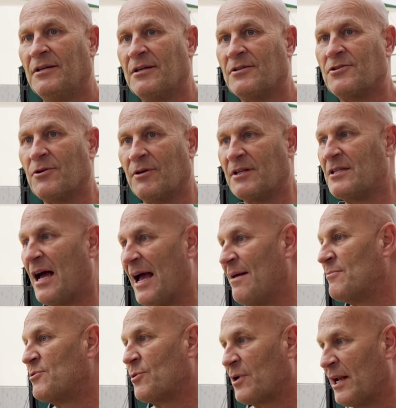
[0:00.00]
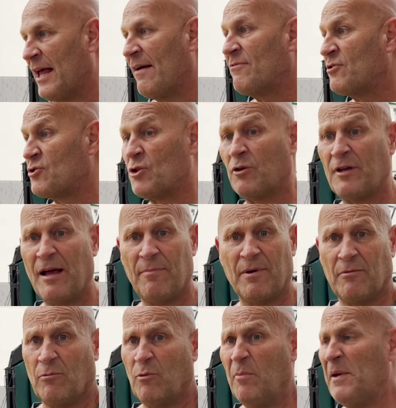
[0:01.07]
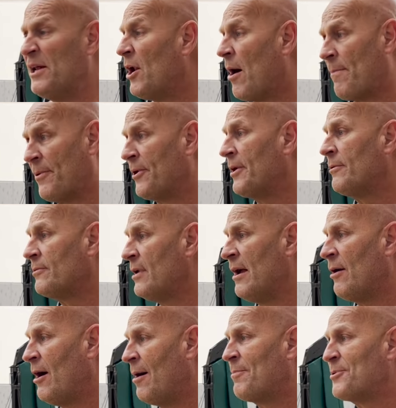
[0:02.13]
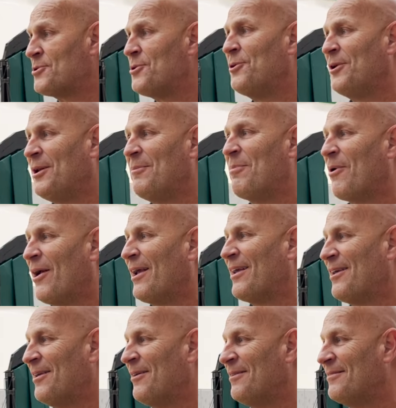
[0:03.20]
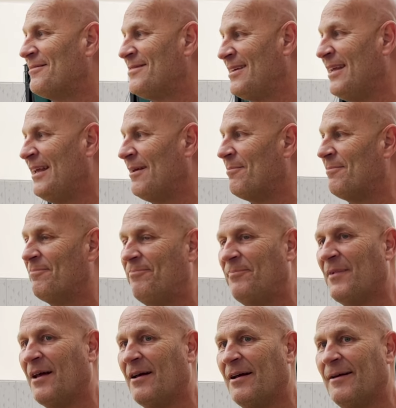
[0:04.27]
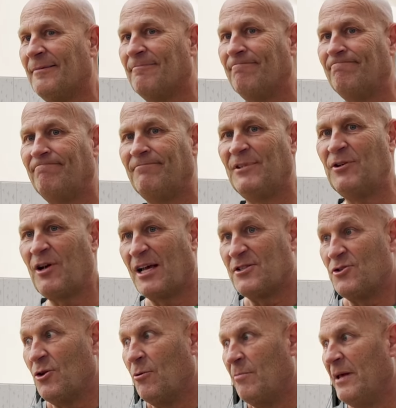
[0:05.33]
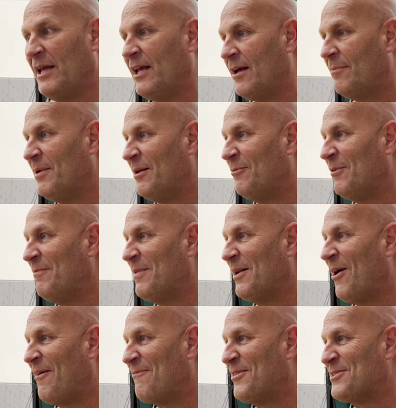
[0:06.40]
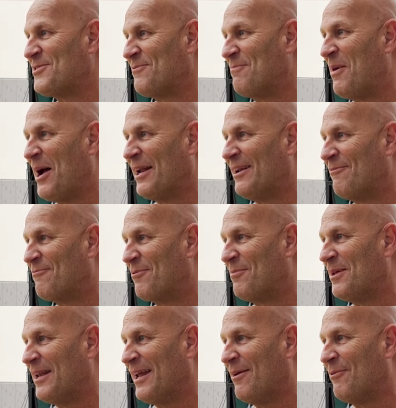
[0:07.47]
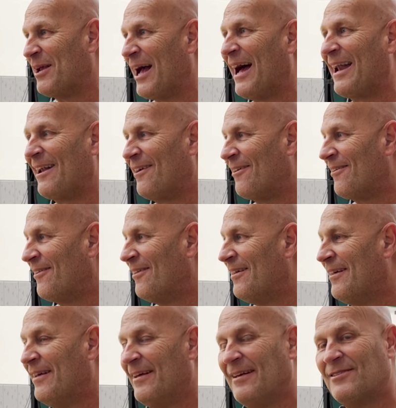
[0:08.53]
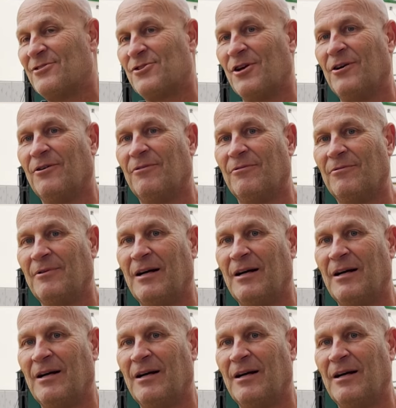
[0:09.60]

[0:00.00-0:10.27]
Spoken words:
so at times we're going to have to slow down, but we'll be an opportunity break team. You guys know me. I mean, we've been offensive minded from the day we got here. So